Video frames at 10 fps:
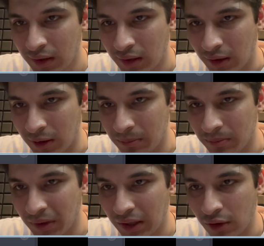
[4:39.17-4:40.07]

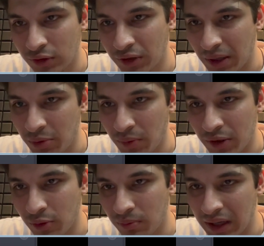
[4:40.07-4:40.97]
It can also tell me
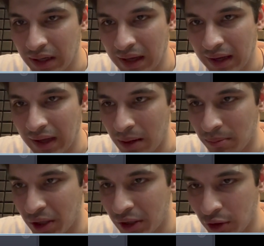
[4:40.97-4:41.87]
when to play like
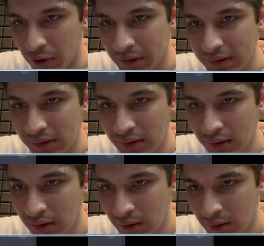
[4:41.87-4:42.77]
ambient noise.
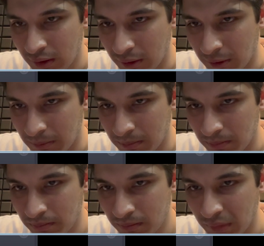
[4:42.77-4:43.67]

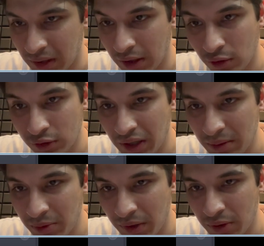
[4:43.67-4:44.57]
It can also tell
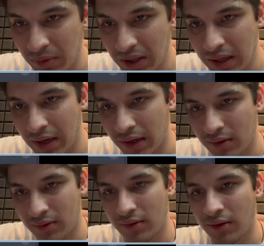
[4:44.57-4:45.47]
me when to play like
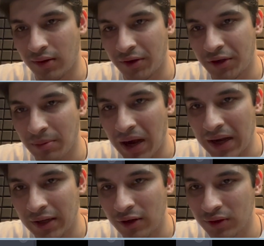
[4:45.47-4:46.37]

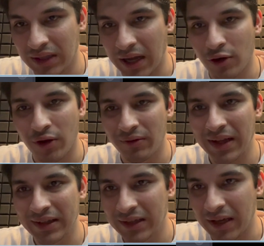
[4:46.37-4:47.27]
dramatic, sad, or even
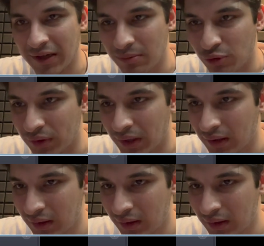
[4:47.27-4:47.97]
like scary music.